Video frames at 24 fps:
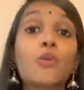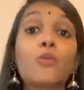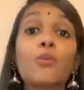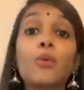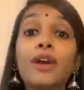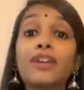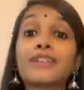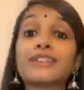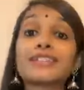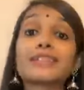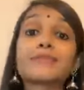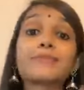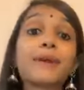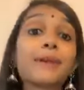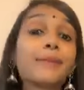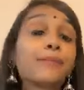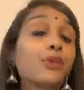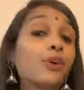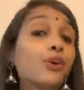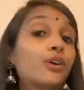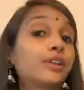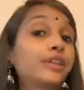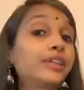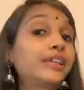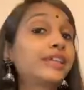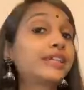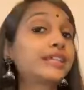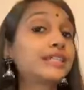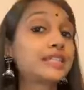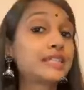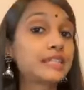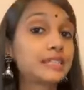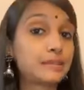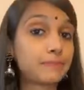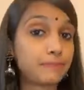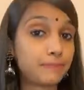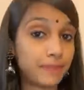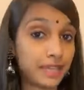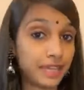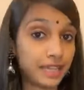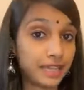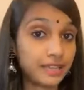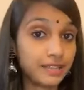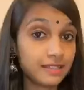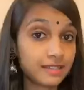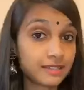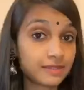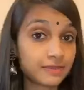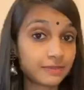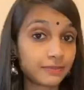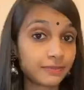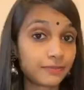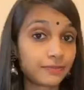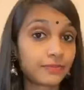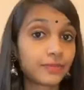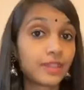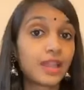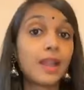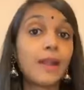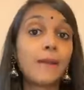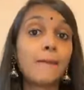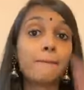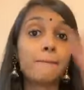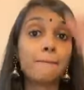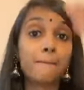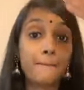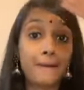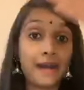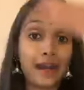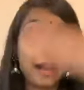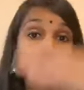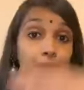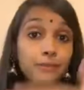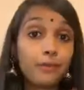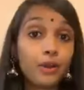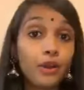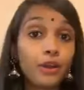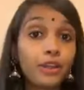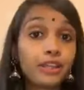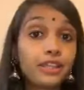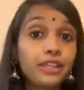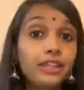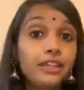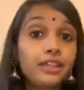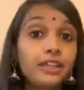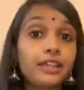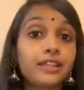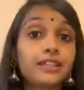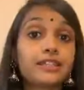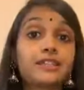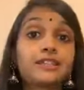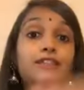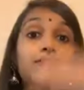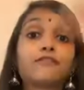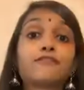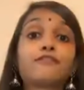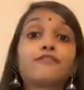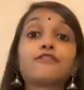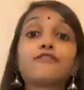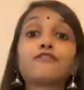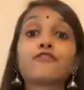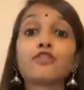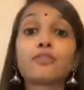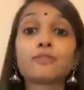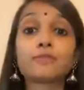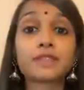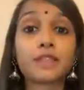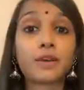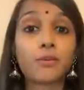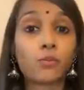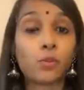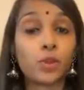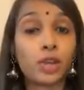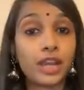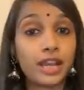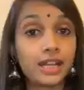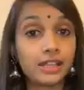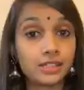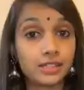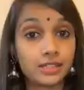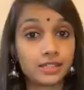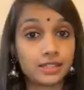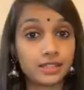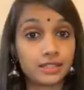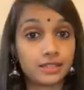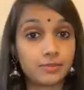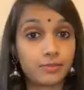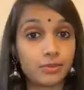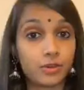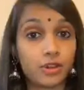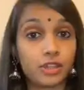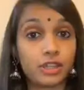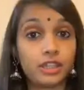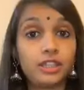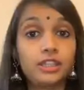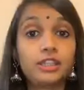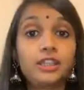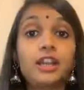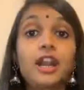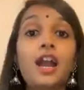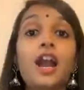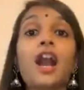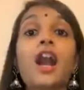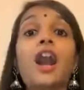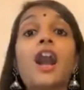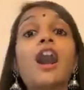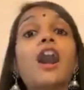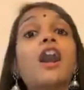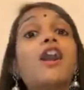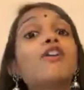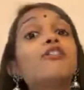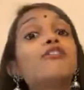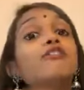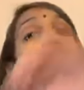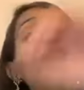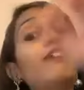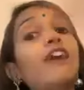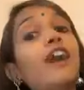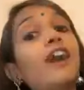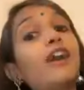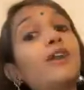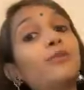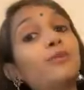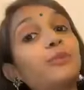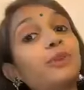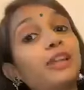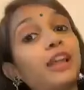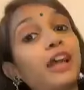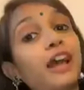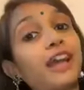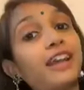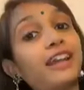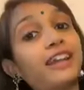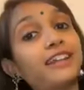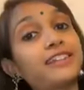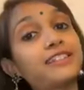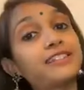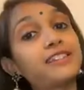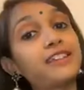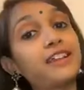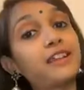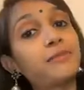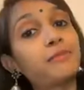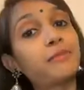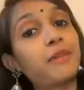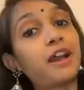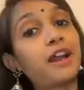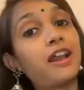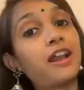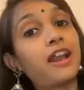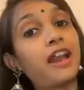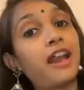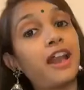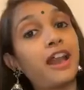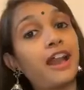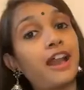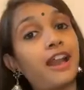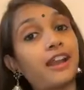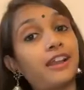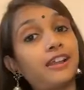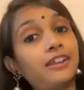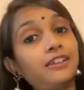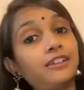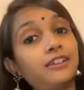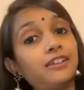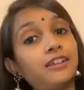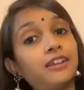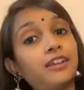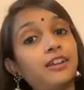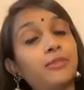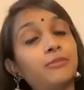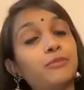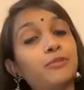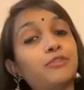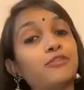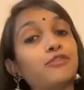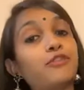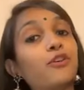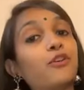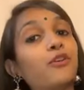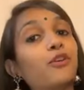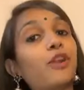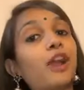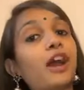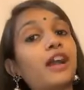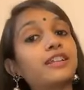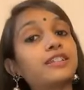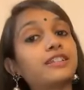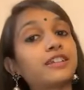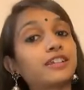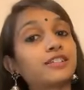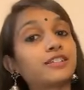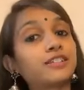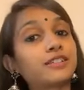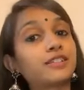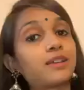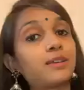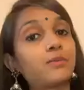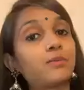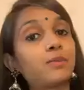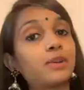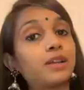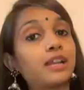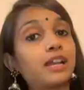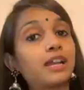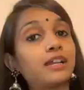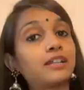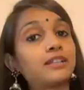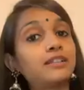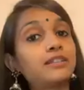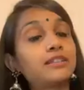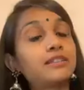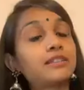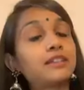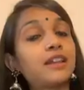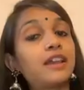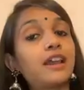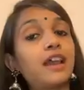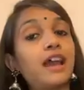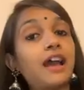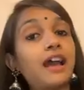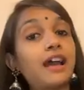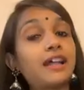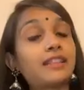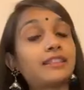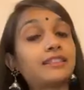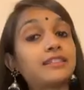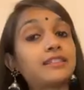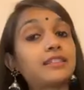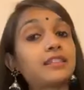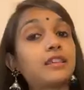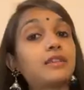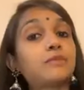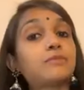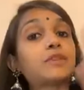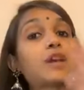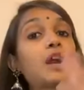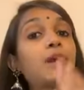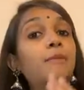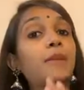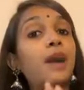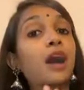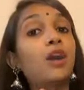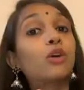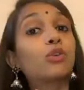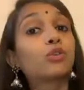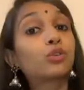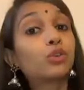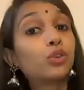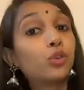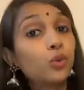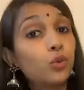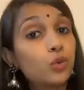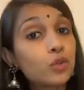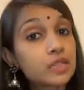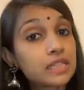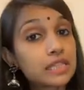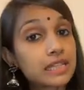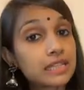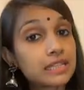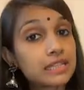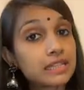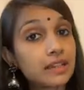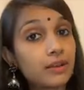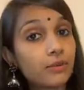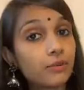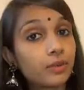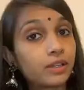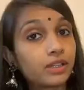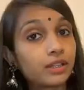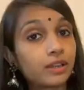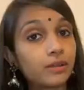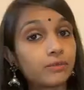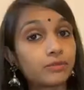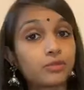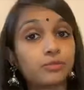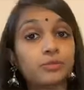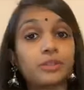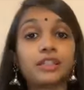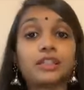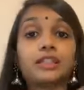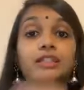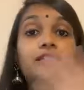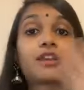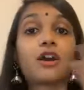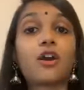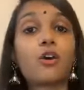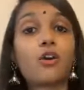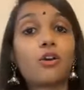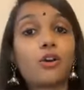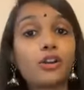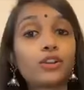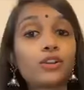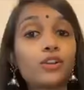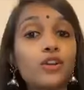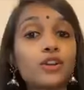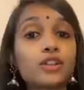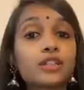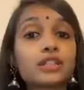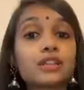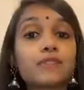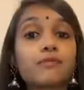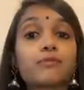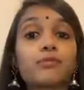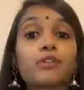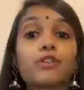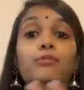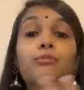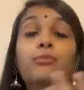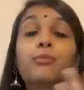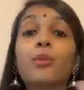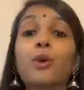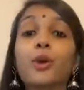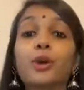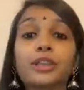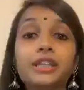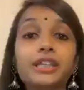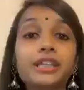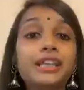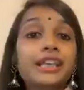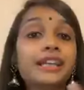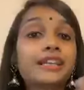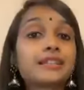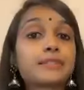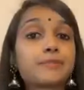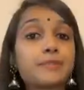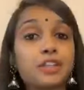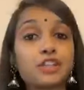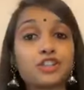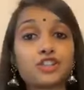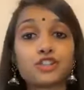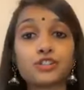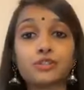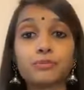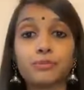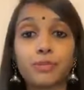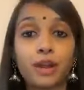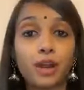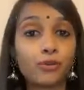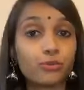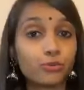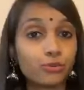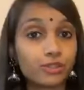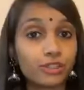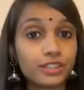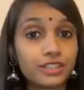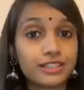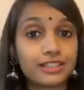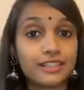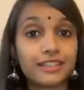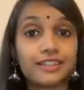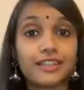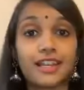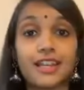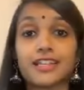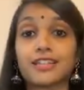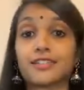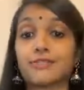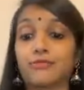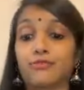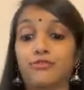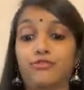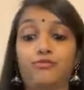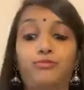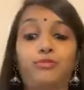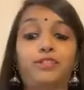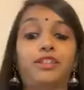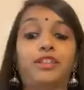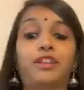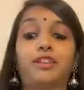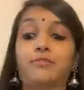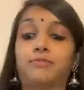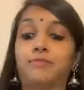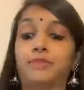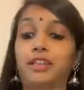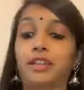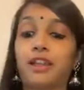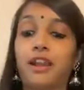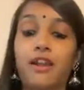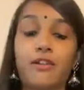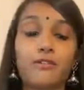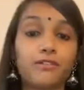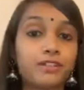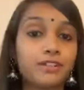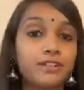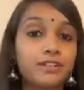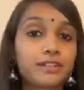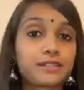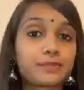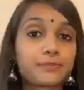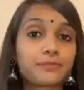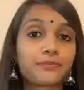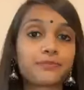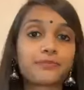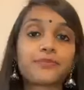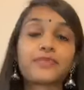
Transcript: Where is my body in space? My body is different from someone else's body. How far will I extend my hand before I touch someone else? At the same time, how close can someone come to me? These are all concepts of body and spatial boundaries that dance movement therapy covers.